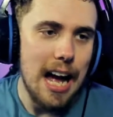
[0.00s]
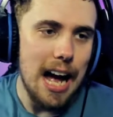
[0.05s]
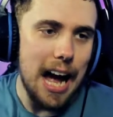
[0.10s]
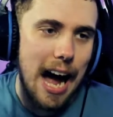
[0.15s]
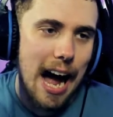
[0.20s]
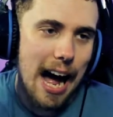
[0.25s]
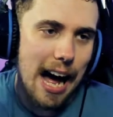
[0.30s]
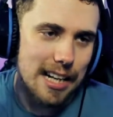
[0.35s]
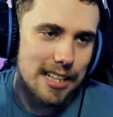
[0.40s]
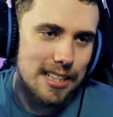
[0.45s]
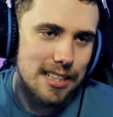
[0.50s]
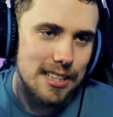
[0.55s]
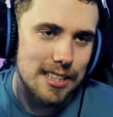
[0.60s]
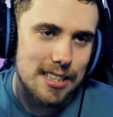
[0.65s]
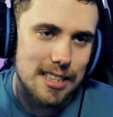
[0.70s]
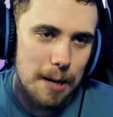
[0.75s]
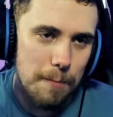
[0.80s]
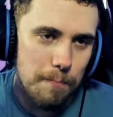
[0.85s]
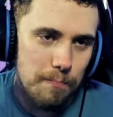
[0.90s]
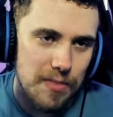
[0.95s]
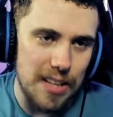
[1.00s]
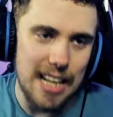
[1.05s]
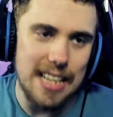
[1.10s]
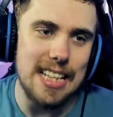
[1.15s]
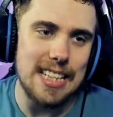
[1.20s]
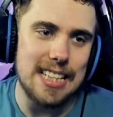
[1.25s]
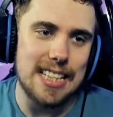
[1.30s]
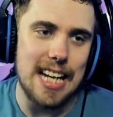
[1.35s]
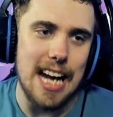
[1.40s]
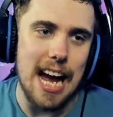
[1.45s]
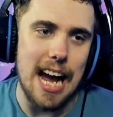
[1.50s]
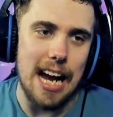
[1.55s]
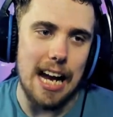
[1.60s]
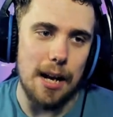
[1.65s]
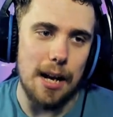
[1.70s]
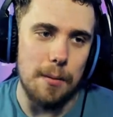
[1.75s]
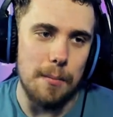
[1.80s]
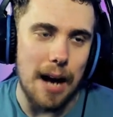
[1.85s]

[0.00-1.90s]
And in this game,